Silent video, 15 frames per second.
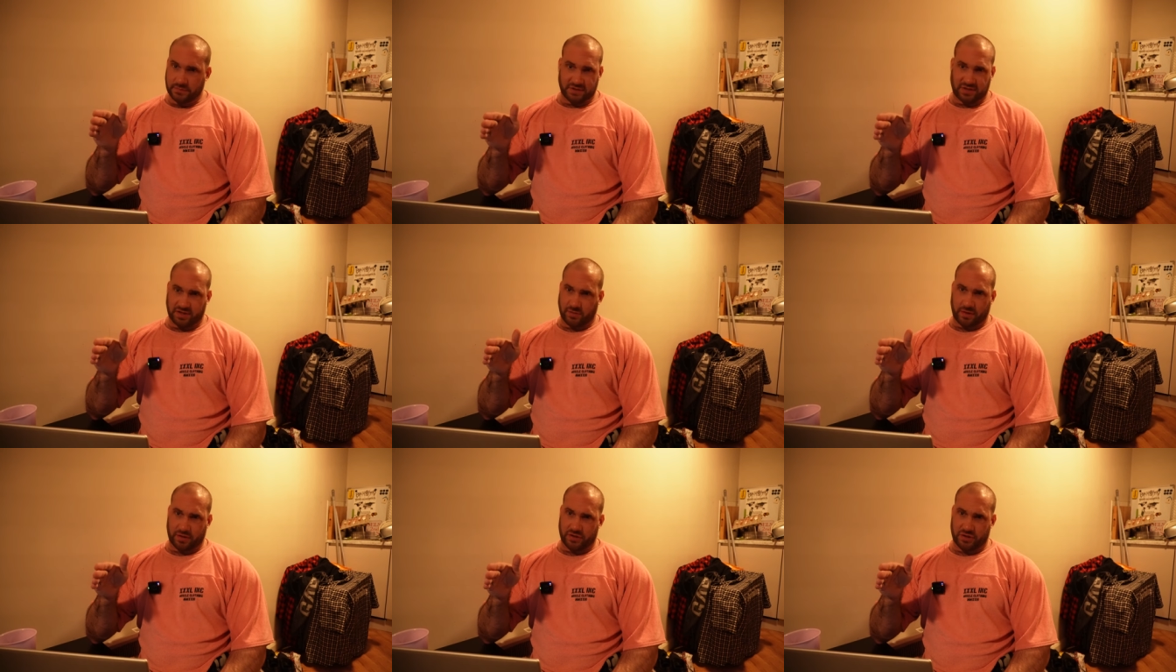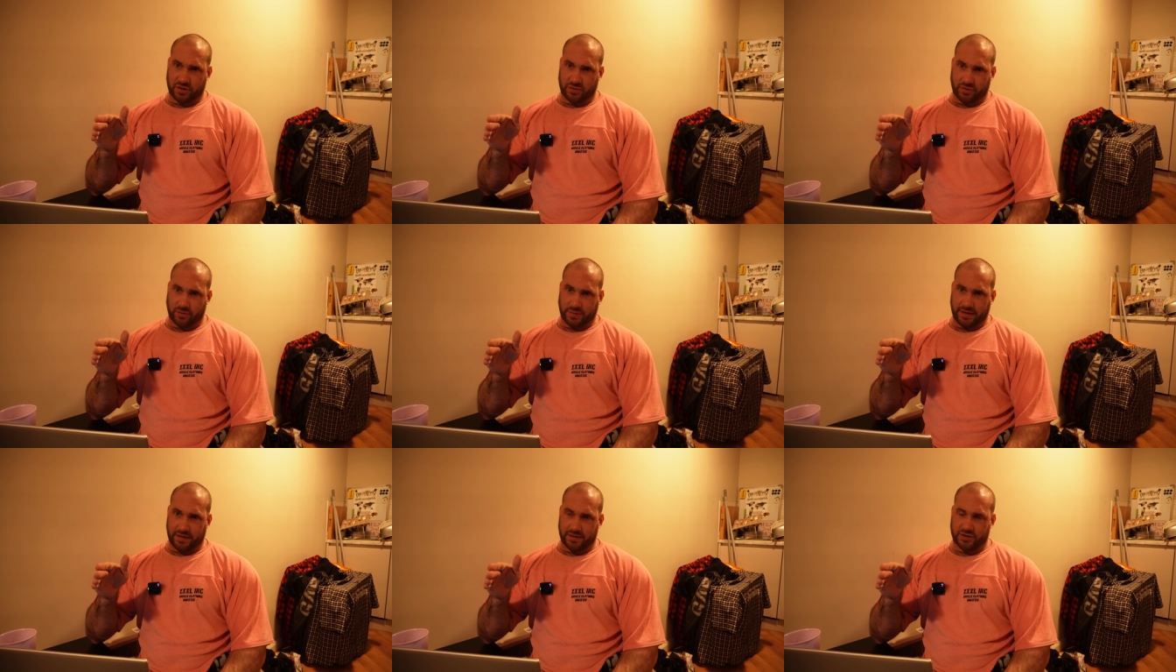200 or
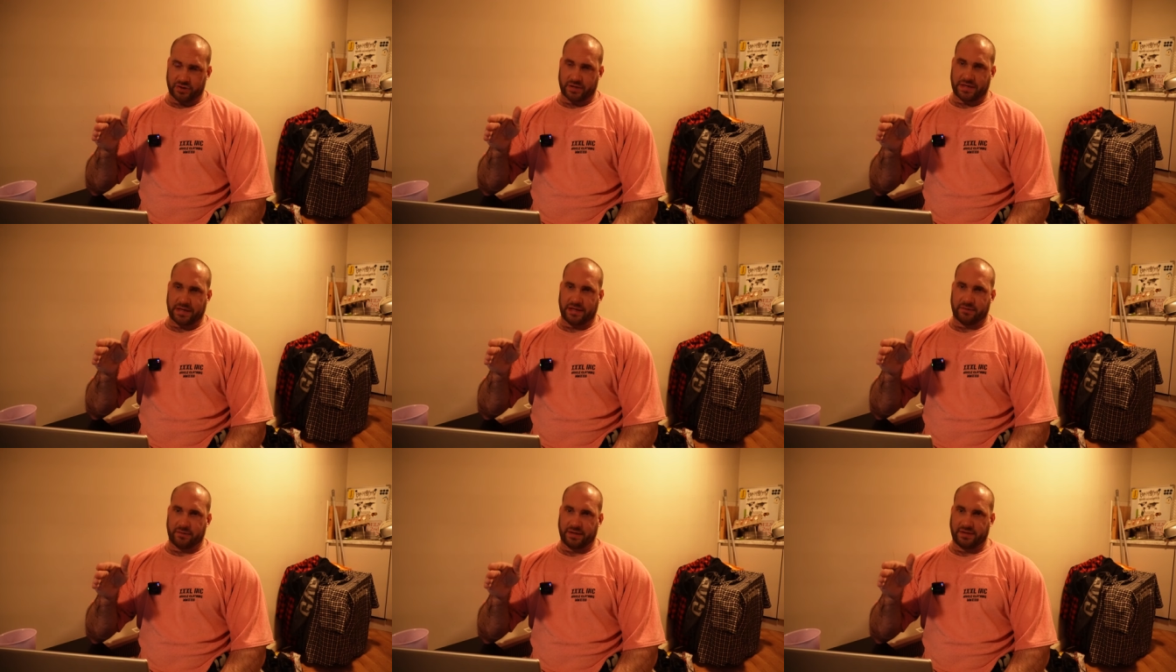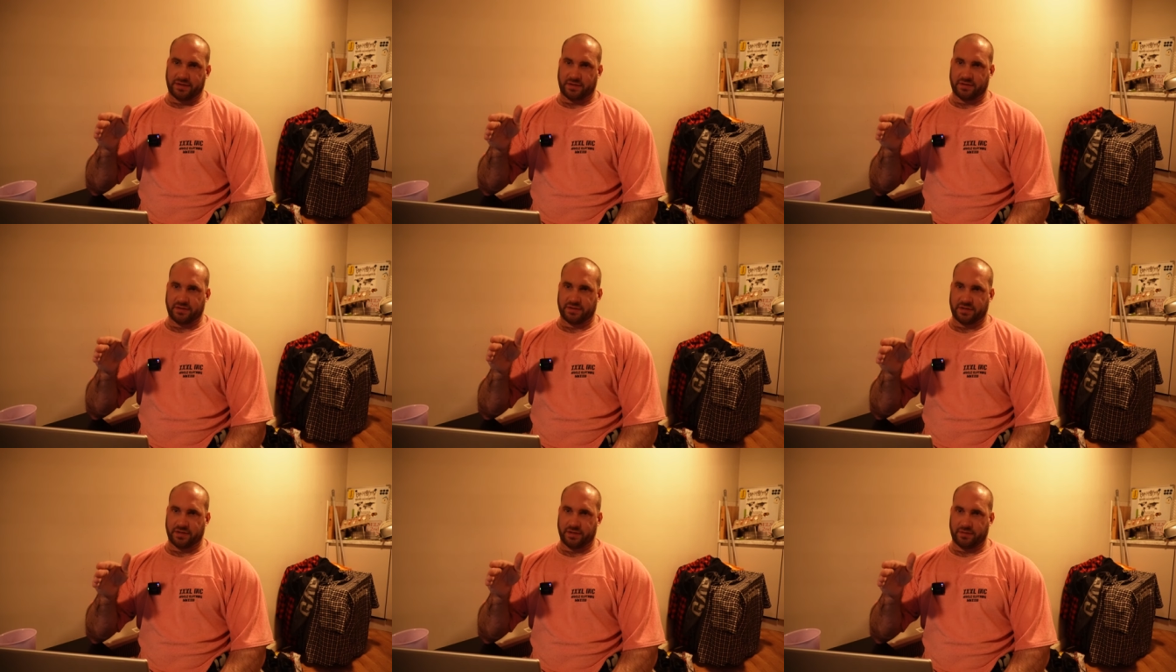300 calories
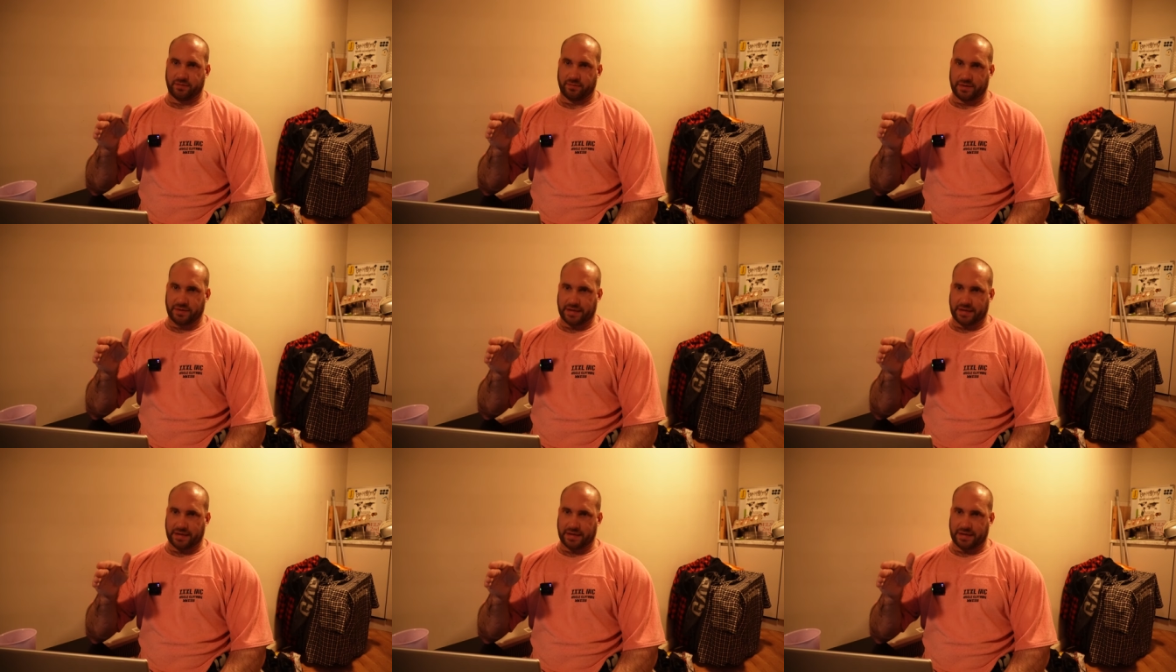onto the